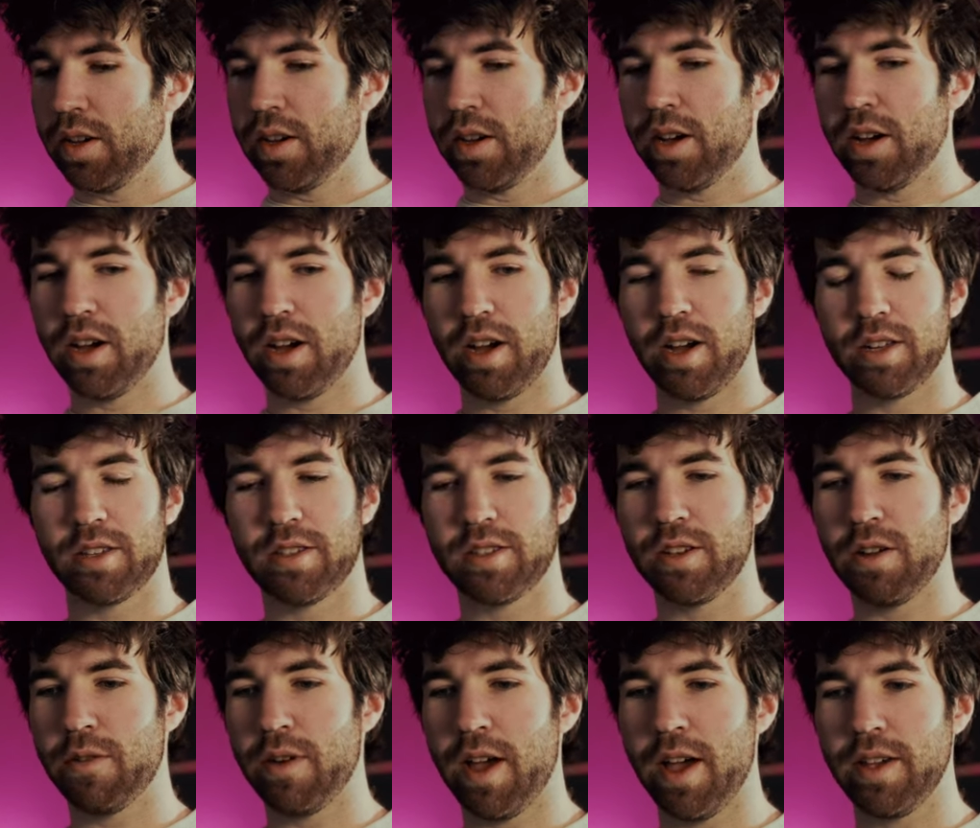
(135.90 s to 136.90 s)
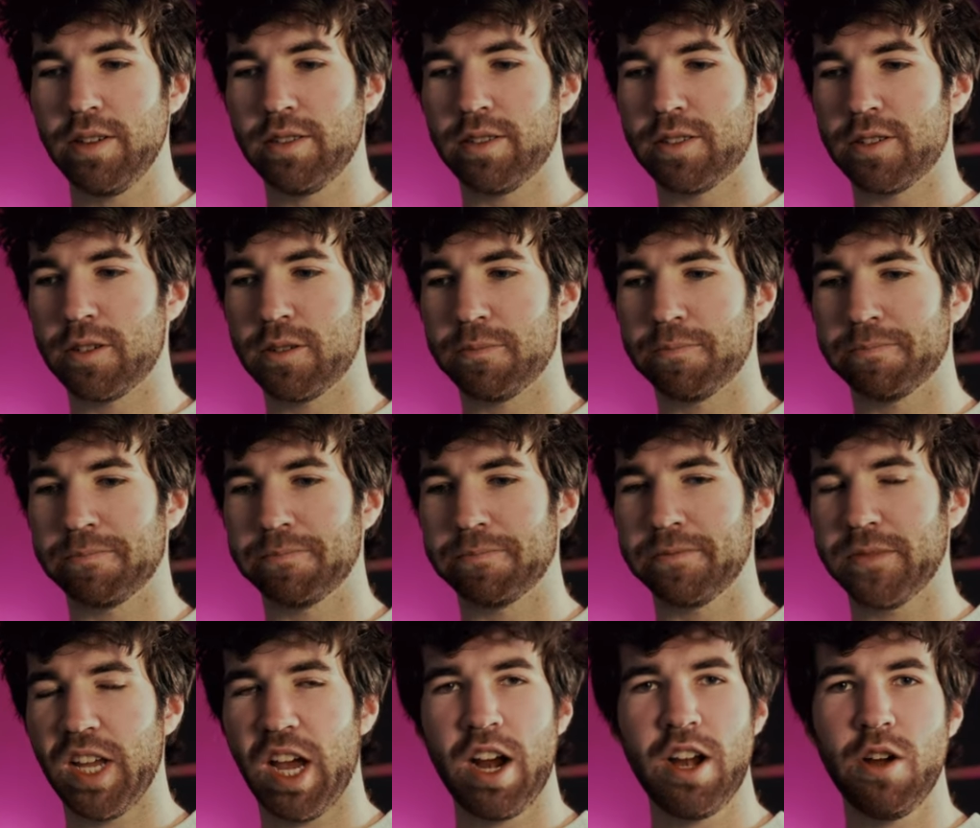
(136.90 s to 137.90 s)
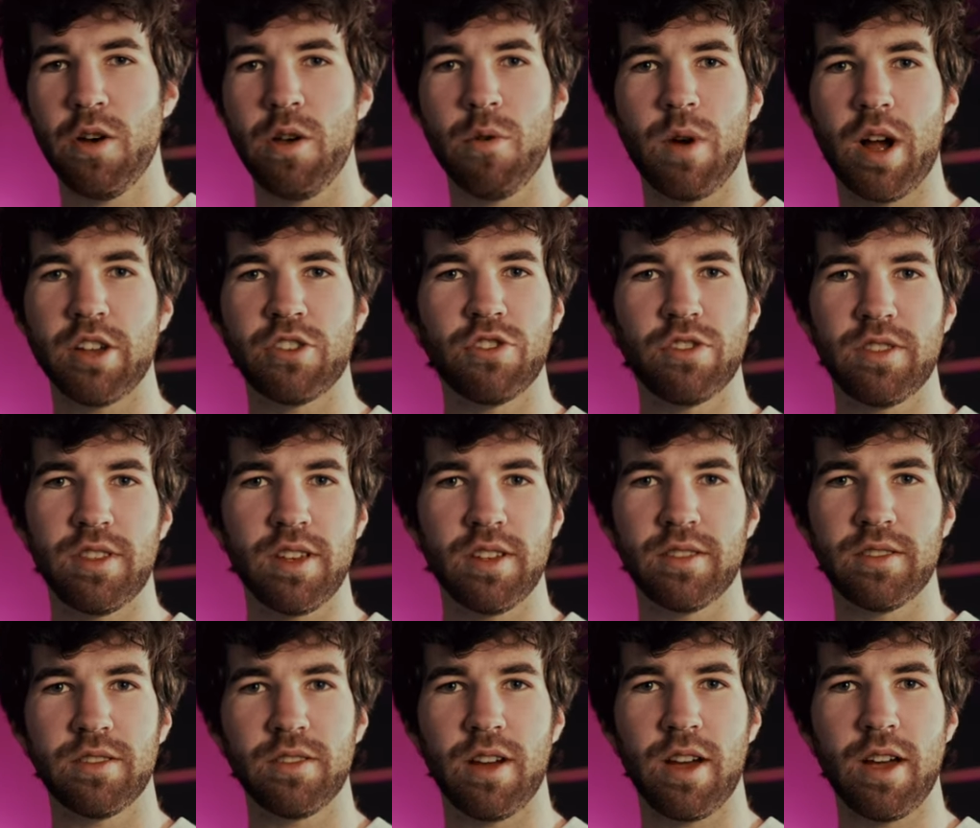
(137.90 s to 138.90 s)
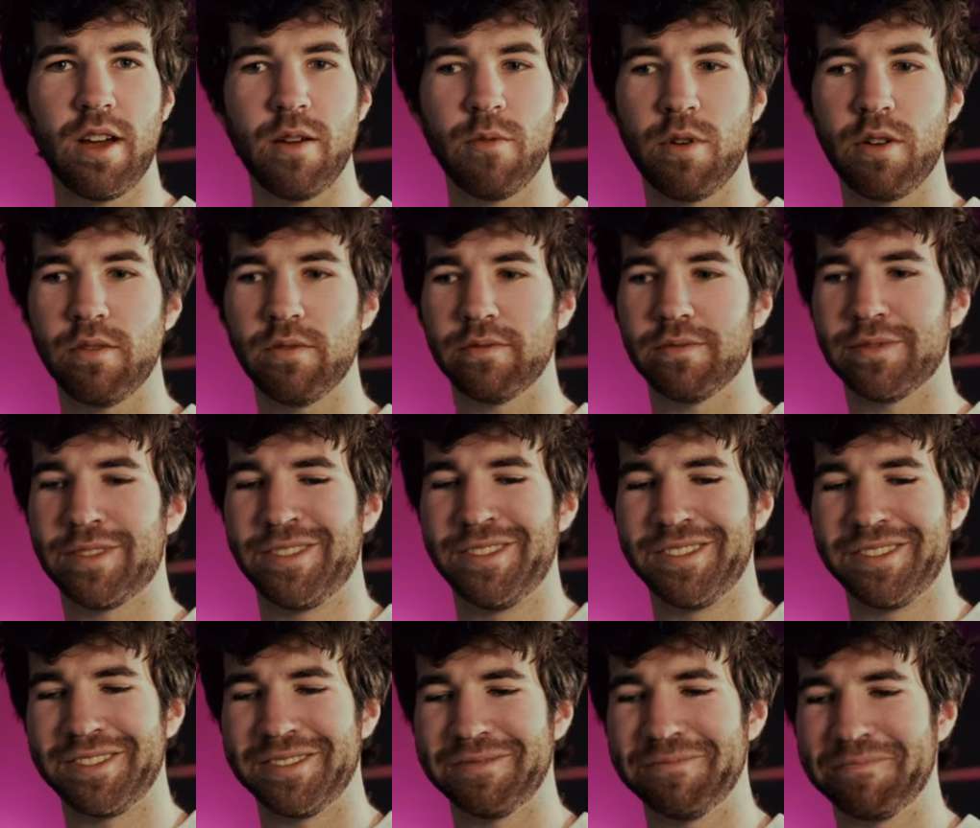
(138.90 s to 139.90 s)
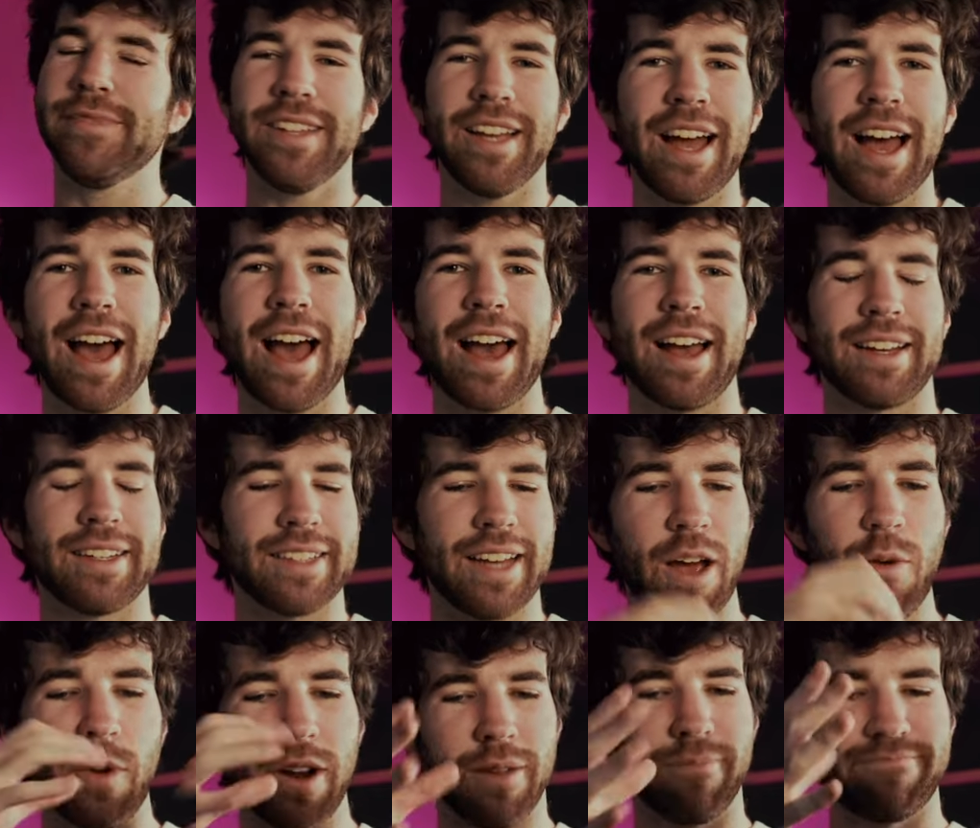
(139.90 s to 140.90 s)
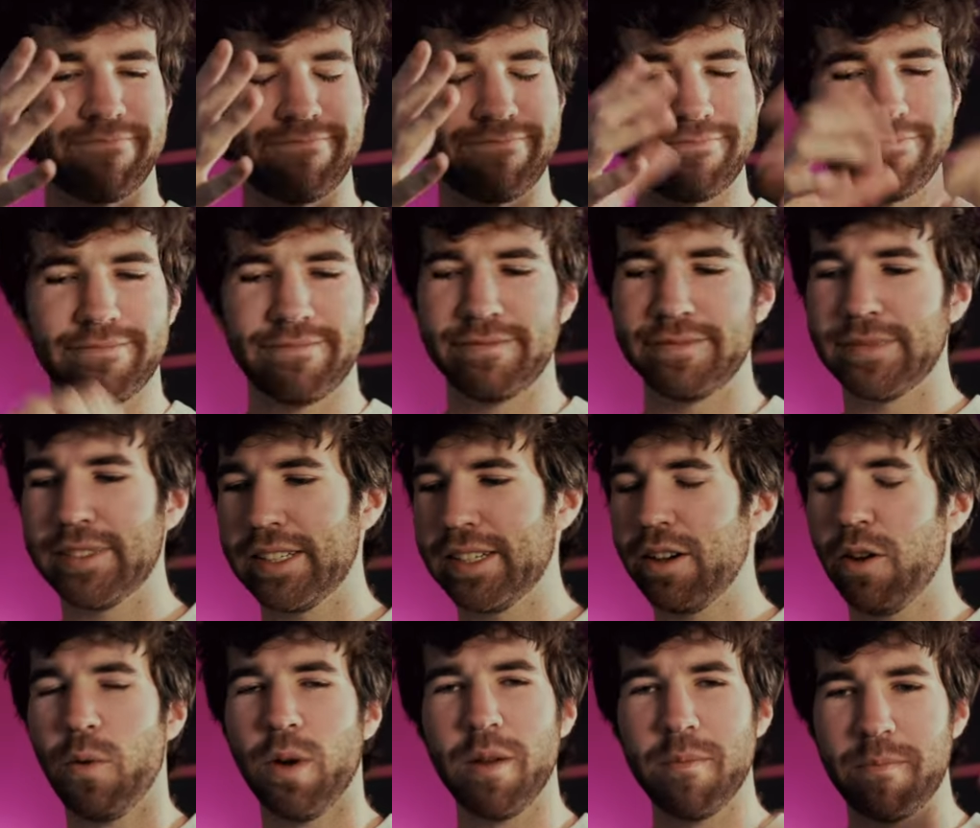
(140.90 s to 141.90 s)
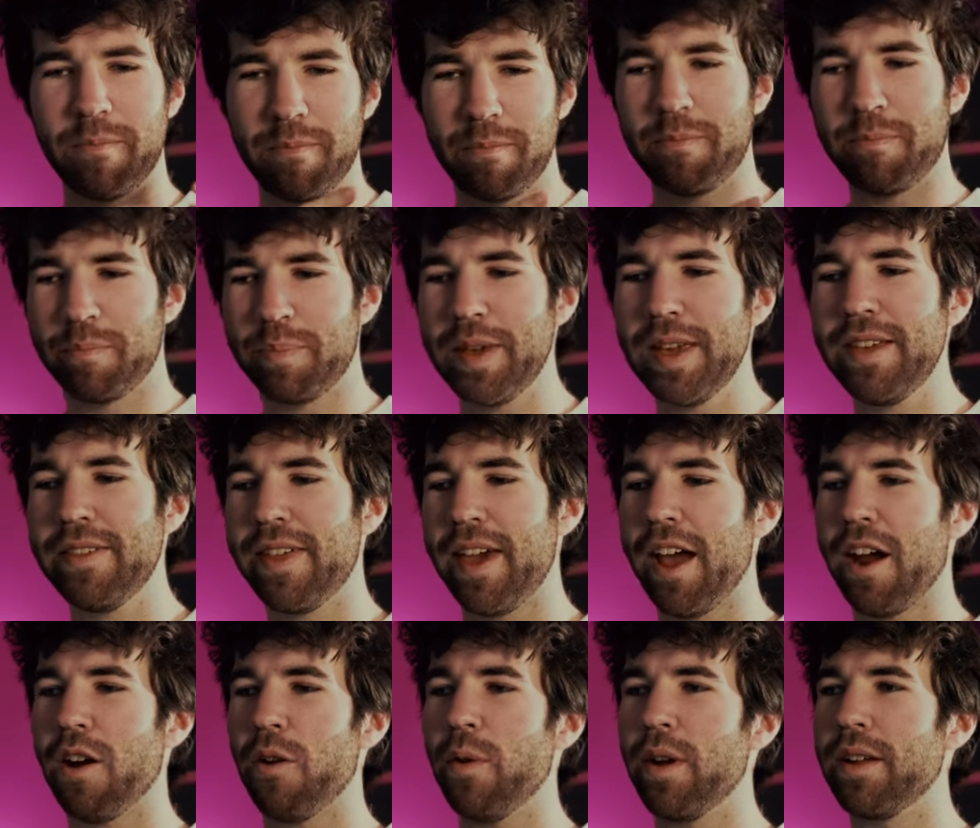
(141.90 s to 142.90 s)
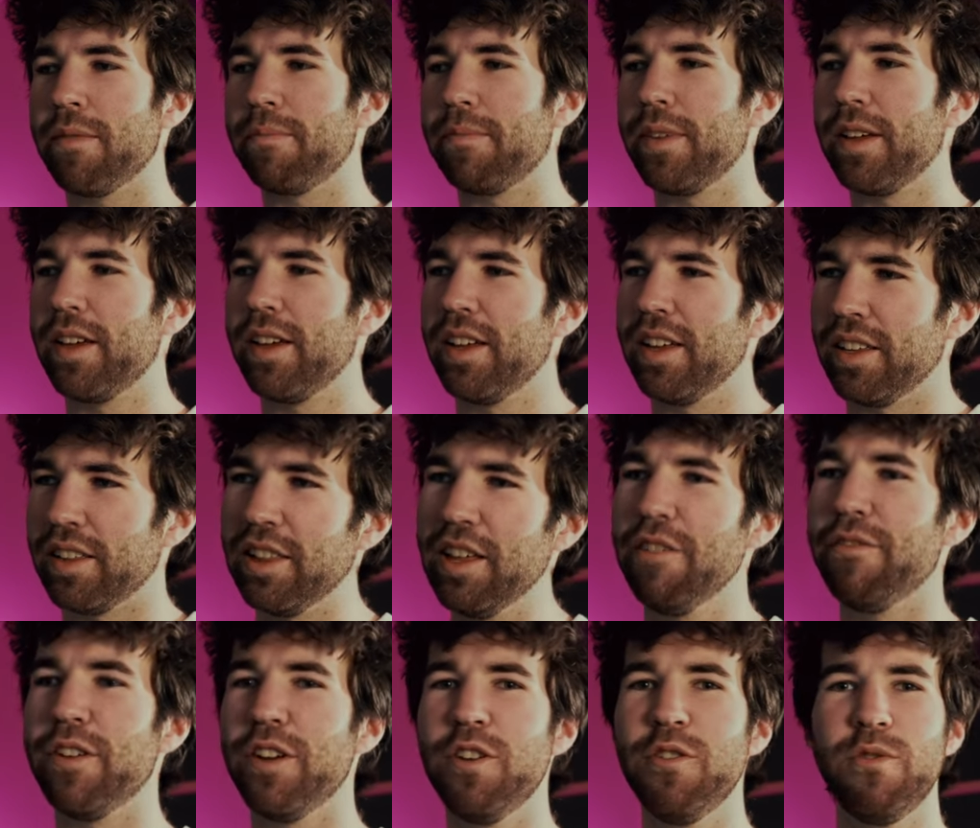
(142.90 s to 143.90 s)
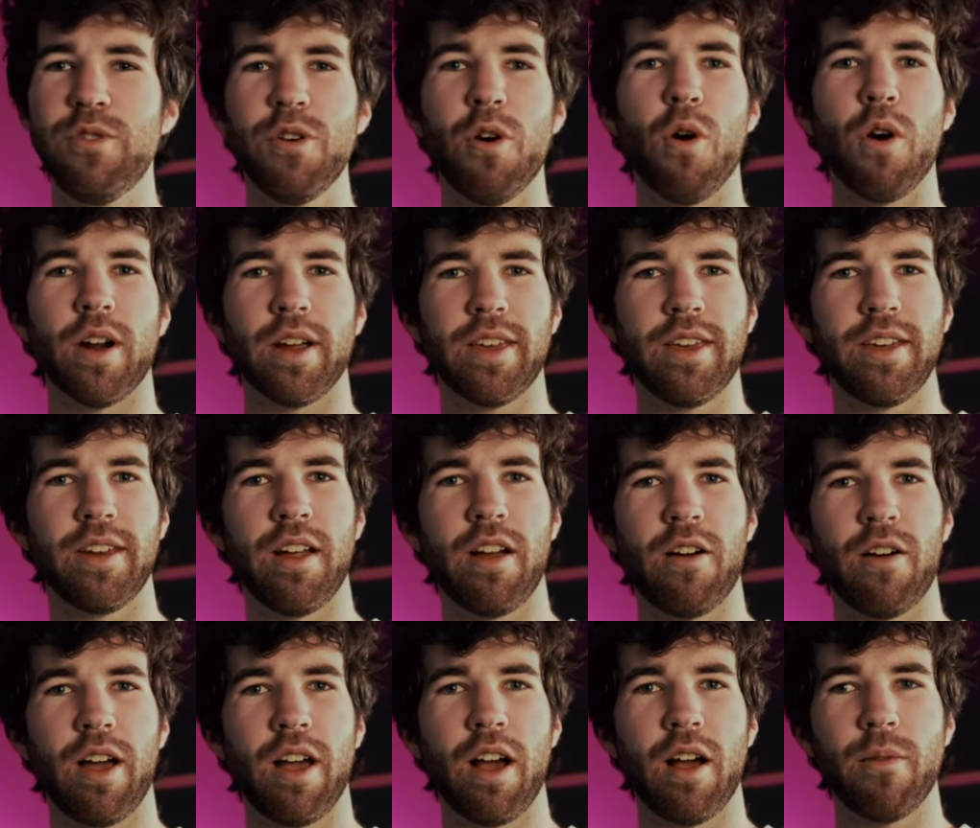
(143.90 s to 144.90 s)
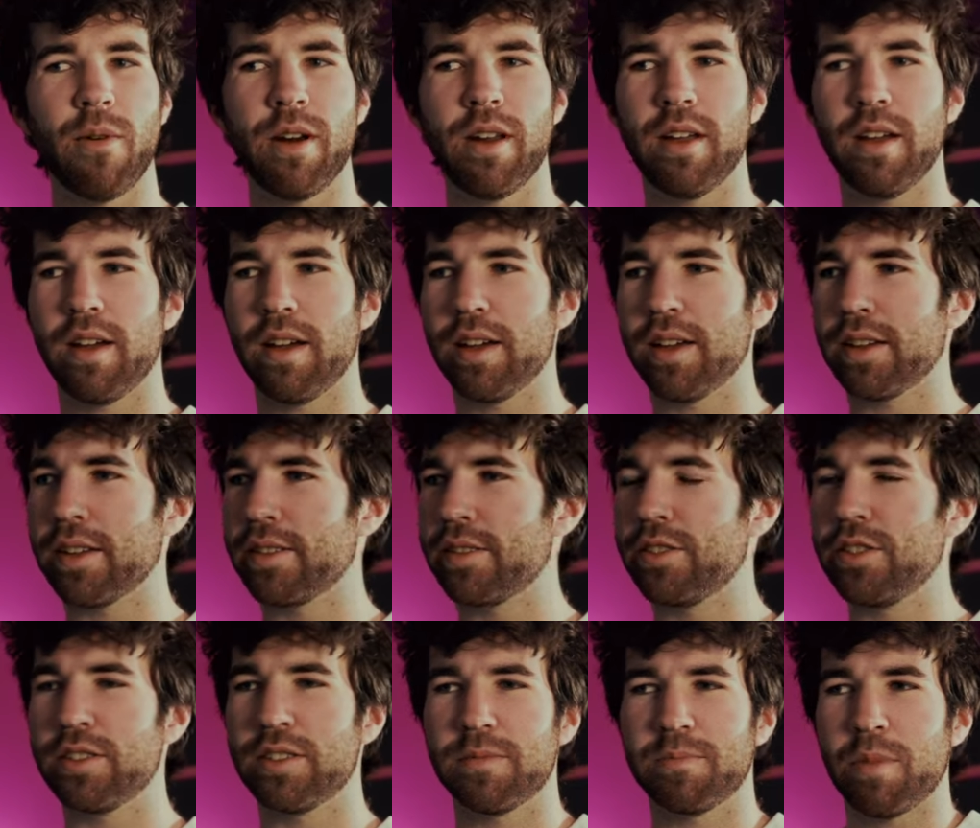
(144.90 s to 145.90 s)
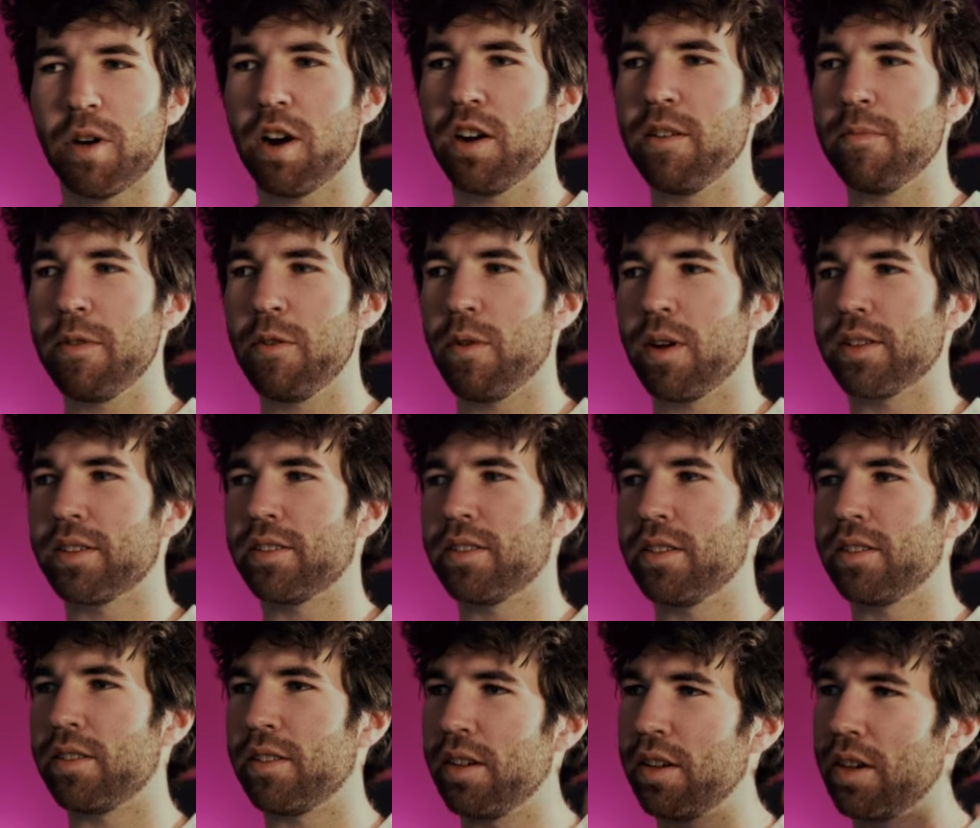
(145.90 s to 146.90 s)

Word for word: oh, it's so nice. I know he watches this, so I won't. ah, I want to, I want to be there. I want to live in New York, you know? I, I want to, just part of me wants to